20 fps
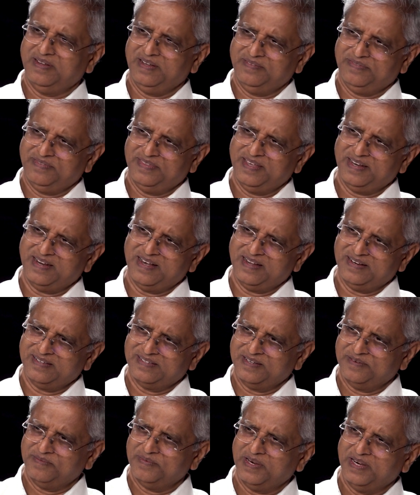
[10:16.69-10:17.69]
if there are
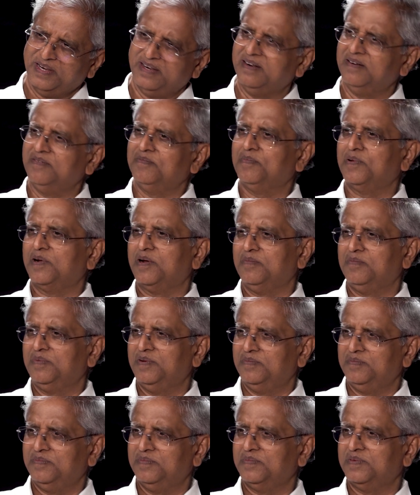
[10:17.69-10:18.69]
some hidden
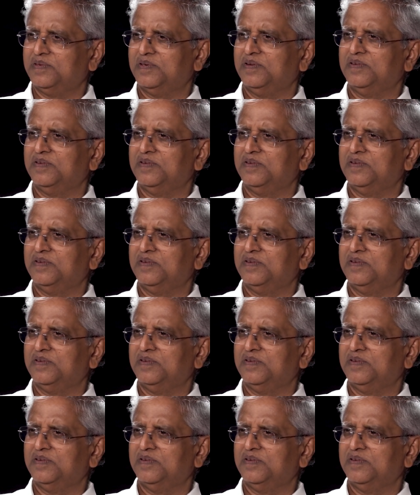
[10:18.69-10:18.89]
problems